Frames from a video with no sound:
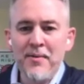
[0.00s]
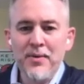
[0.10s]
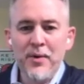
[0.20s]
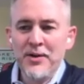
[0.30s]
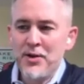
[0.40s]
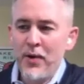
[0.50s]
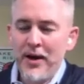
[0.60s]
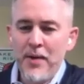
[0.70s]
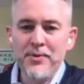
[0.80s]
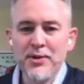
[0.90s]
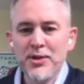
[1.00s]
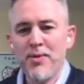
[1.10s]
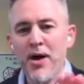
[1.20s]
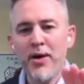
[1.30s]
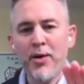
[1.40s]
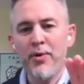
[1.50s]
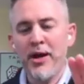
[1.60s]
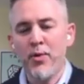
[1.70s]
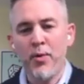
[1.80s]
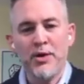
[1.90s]
was going up in the small
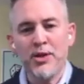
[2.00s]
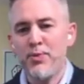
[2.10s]
airplane where we just